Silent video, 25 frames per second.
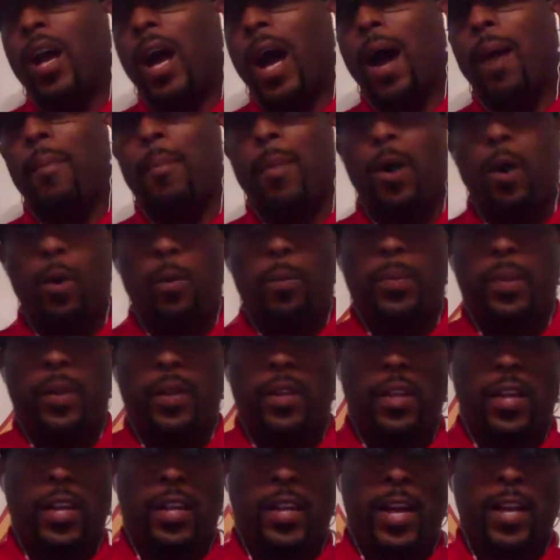I'm
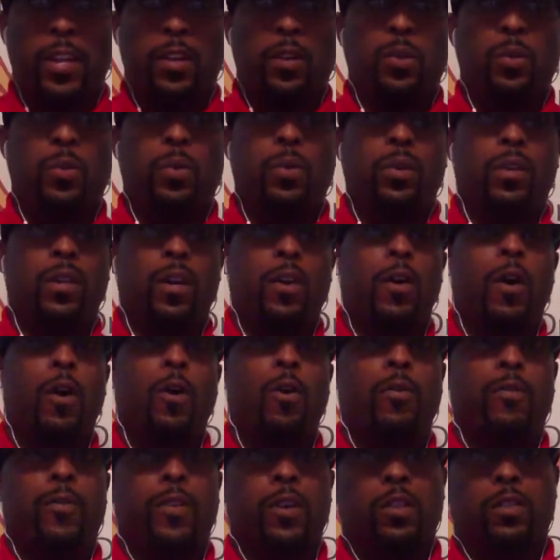hoping that they do the
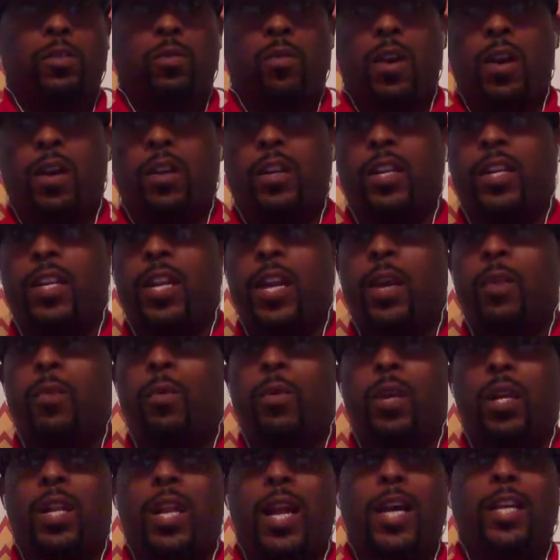whole first round in day
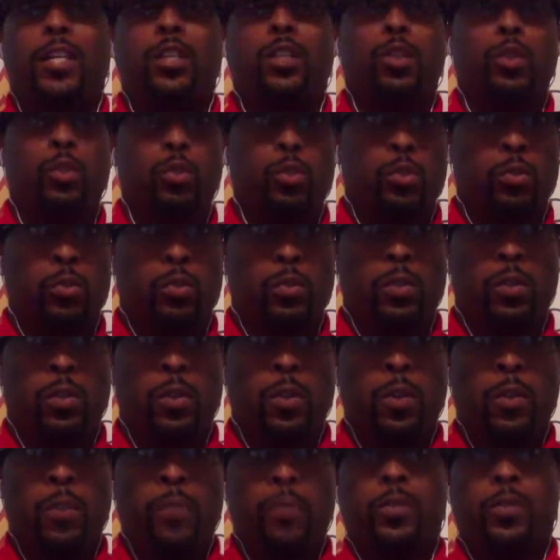one like usual.